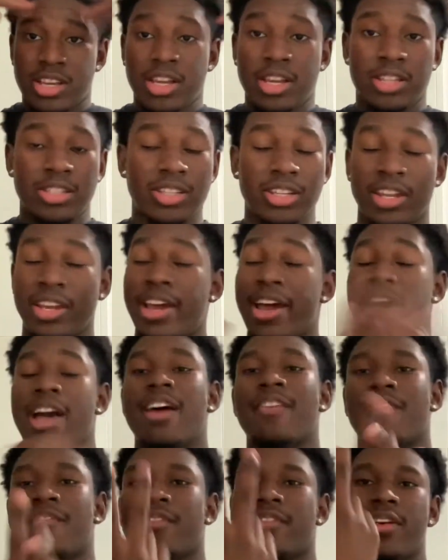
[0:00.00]
today I
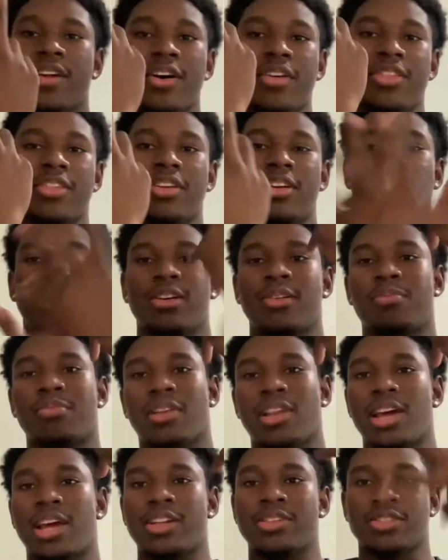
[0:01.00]
have nothing
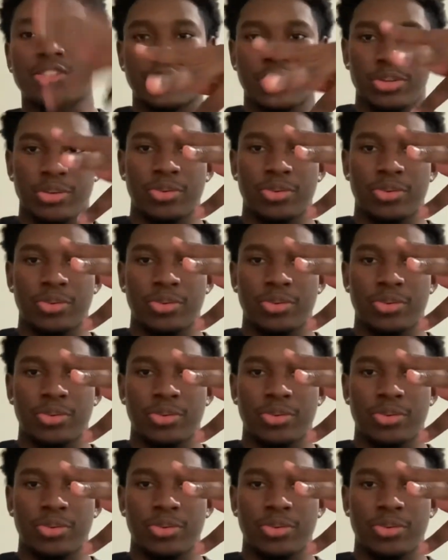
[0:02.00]
planned to do.